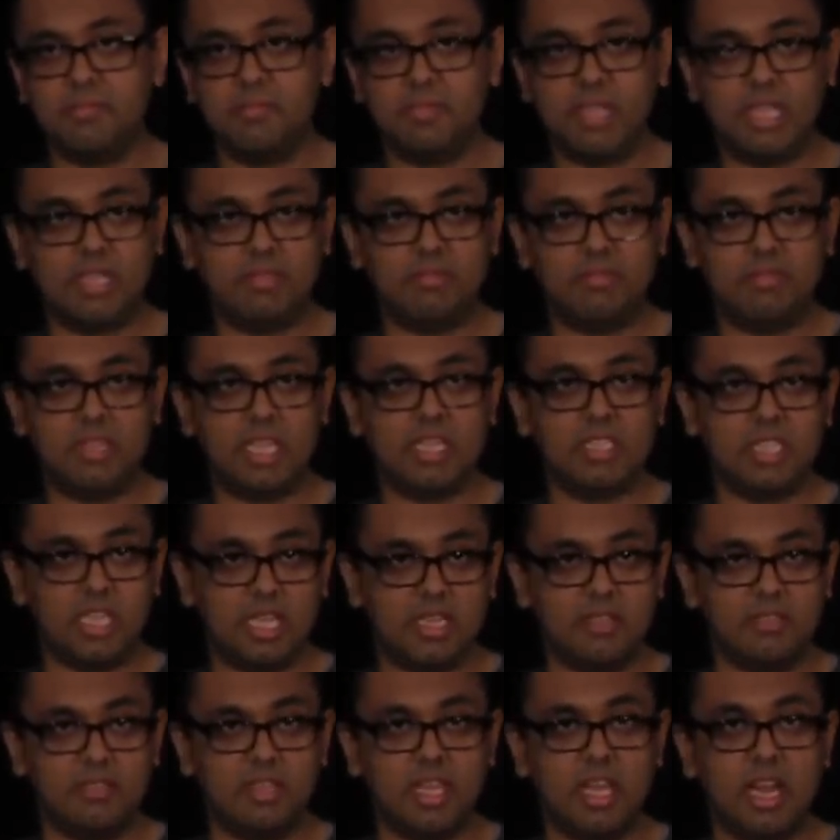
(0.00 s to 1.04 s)
Like, that's
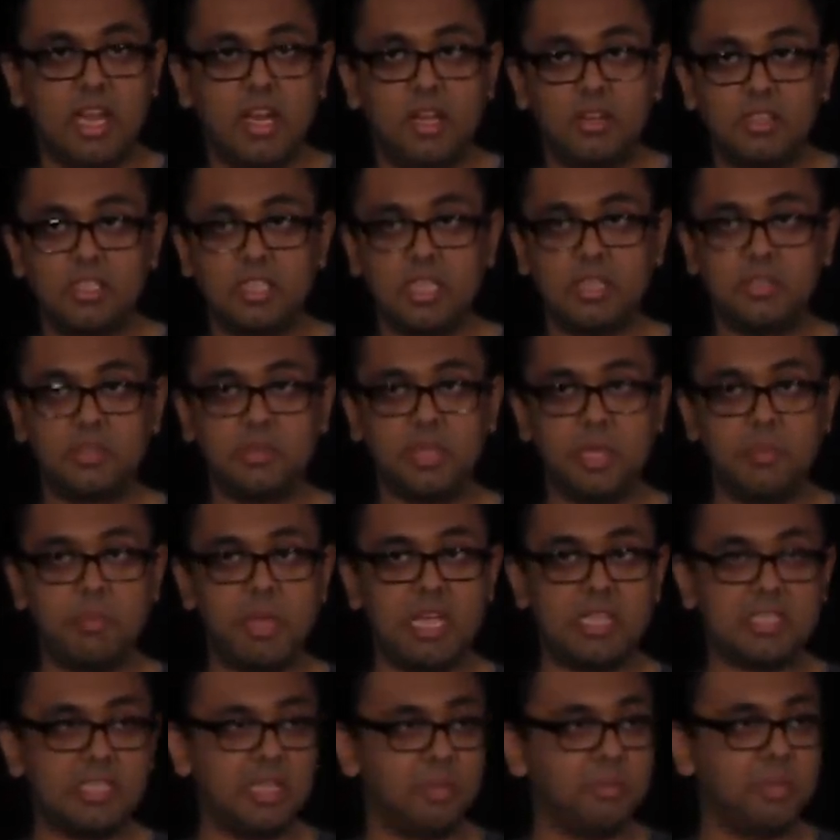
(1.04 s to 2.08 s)
it. And I know it sounds really
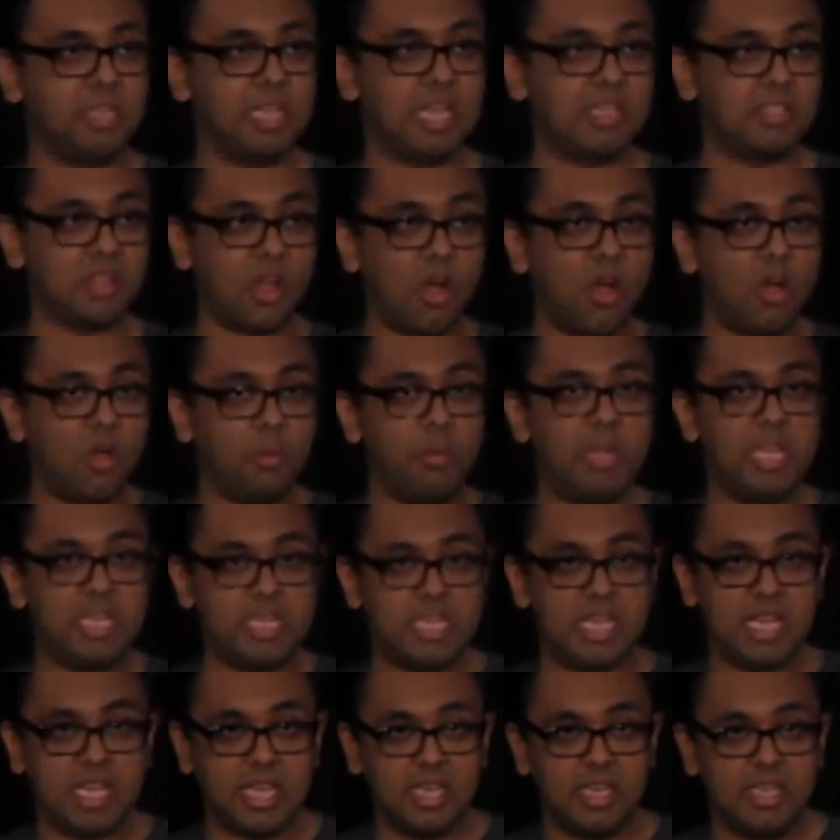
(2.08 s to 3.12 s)
basic, but that's all we
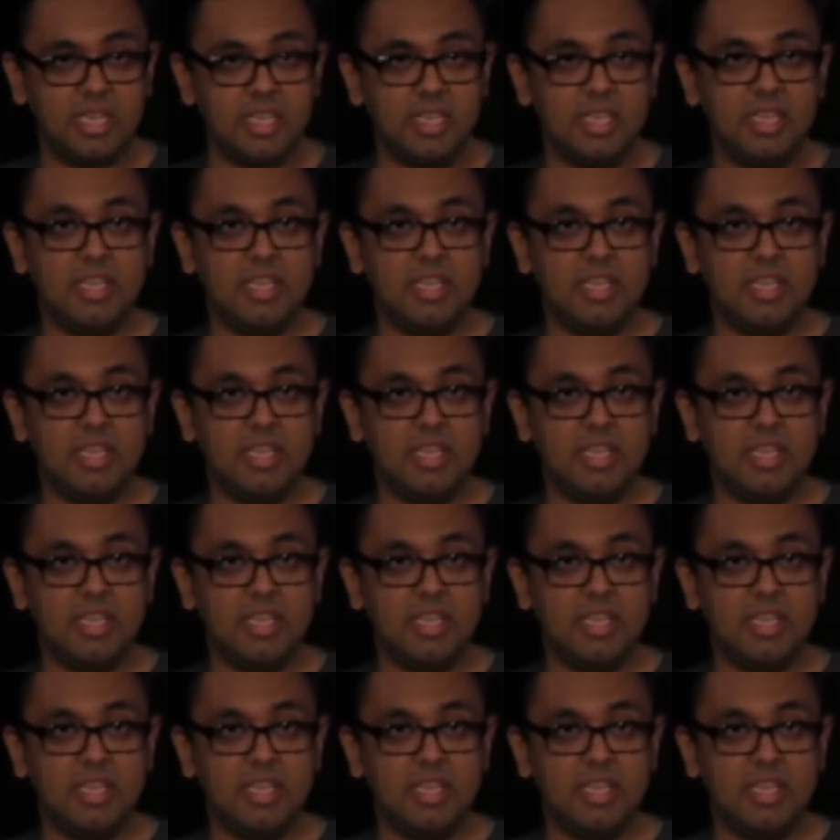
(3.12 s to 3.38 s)
did